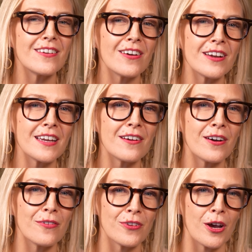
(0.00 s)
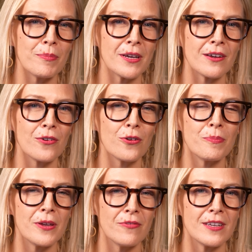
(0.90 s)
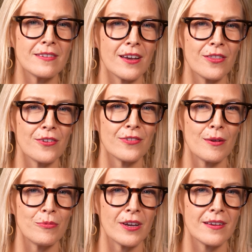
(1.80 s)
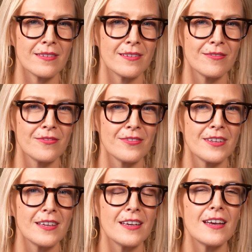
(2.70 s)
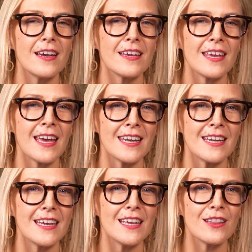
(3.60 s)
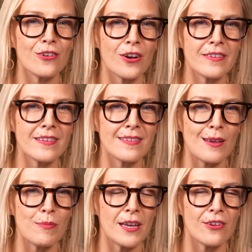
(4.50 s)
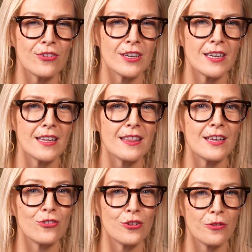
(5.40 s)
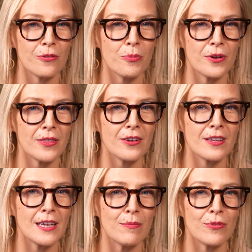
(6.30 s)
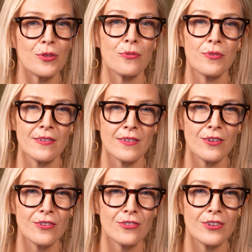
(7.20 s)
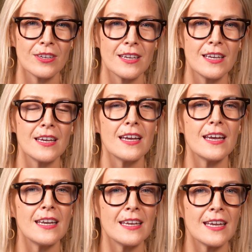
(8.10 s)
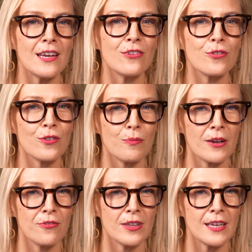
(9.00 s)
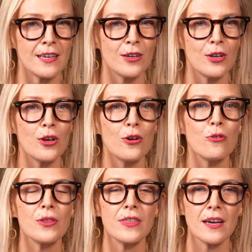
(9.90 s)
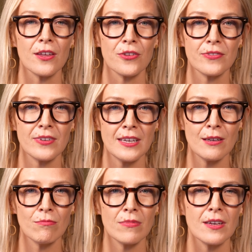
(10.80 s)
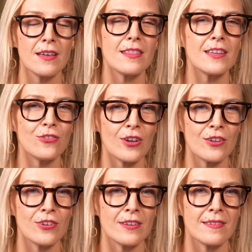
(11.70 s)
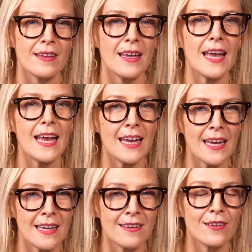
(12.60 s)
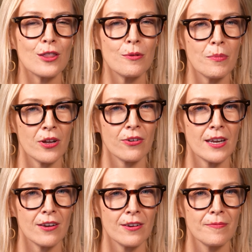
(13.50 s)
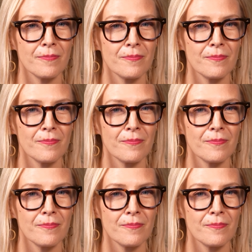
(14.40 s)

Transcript: and not get off topic or pivot to other subjects. Again, in the cross-examination, they should support their claims with research and engage respectfully with the other team, the judges, and the moderator.